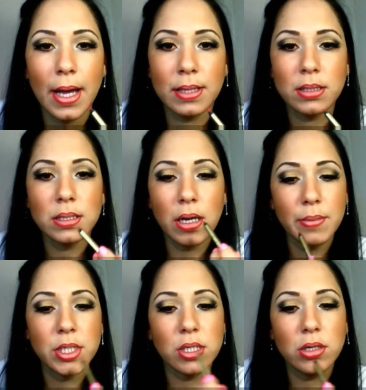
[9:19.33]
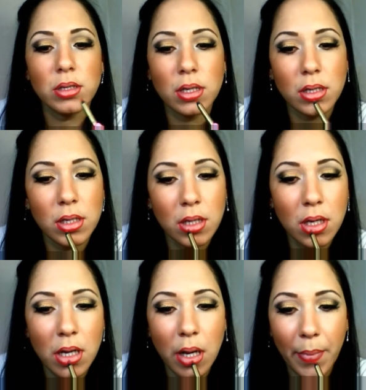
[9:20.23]
and now I'm just gonna
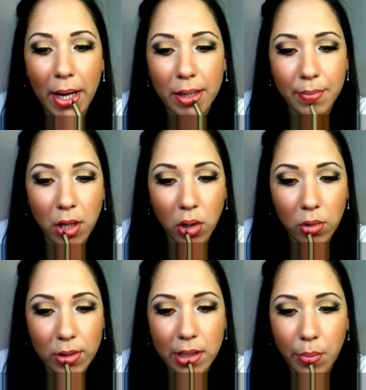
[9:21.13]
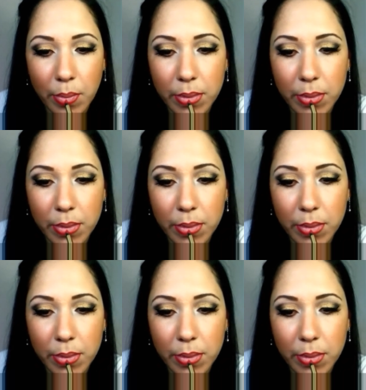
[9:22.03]
apply my whole lip.